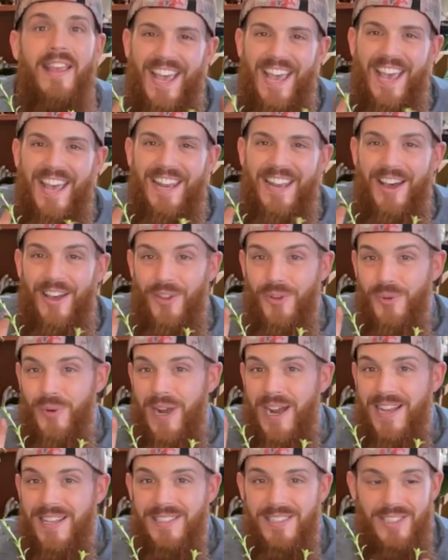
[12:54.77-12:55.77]
And
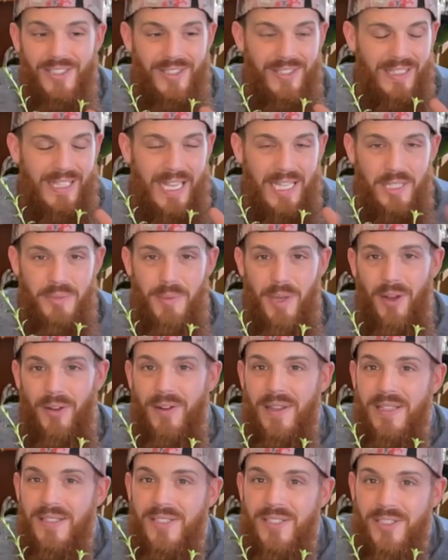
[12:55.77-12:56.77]
otherwise, you can catch me
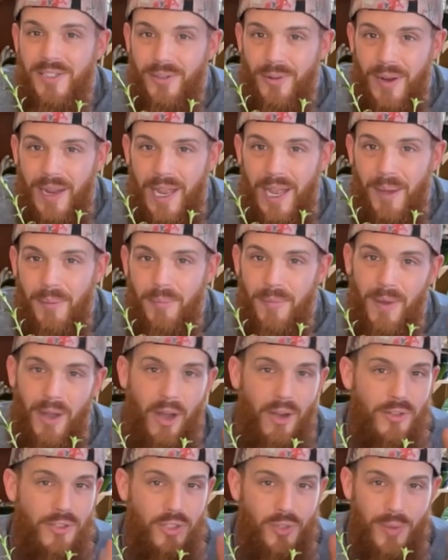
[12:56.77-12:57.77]
on Instagram,
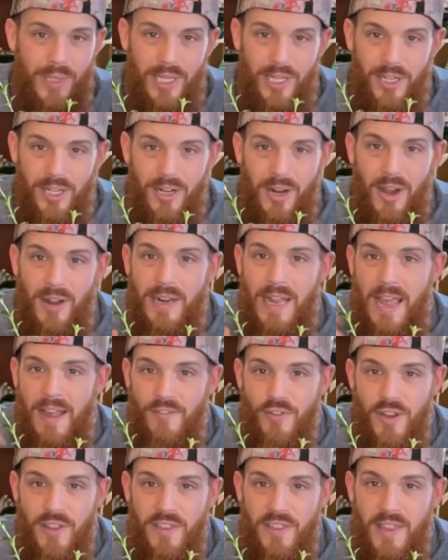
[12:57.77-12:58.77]
on Twitter, on
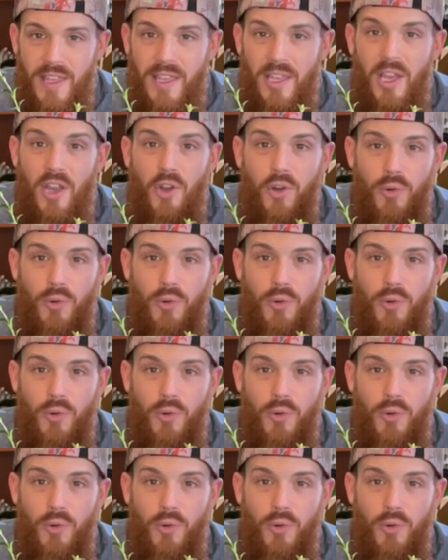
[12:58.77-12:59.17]
everything,